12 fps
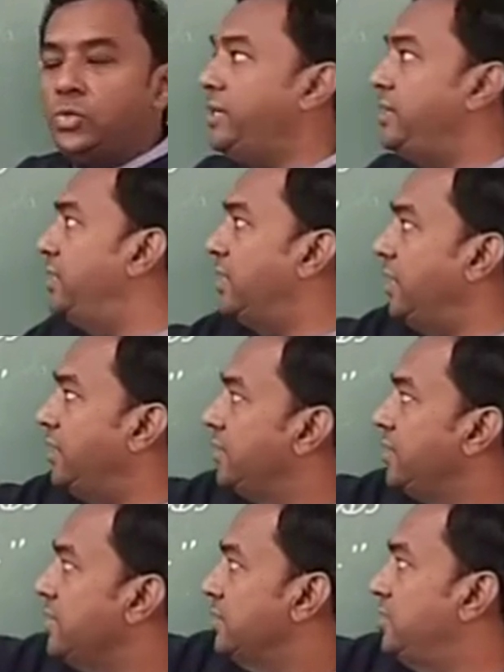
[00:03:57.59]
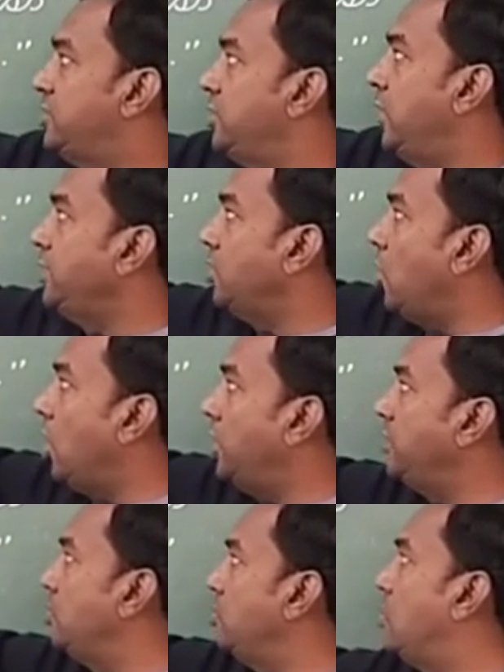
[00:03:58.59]
indirect. The judge
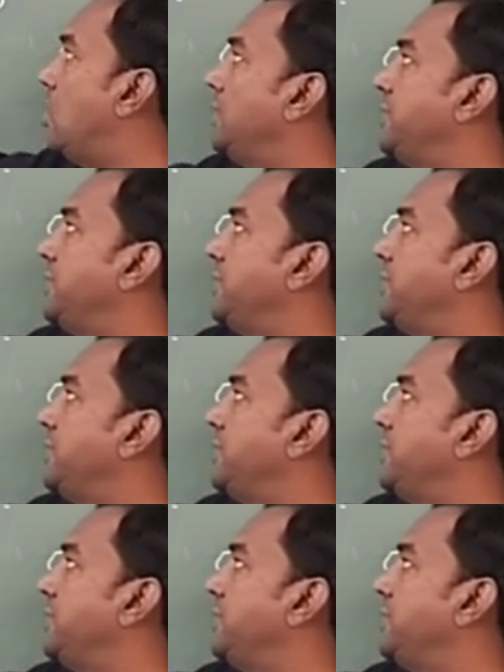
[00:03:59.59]
ordered to call the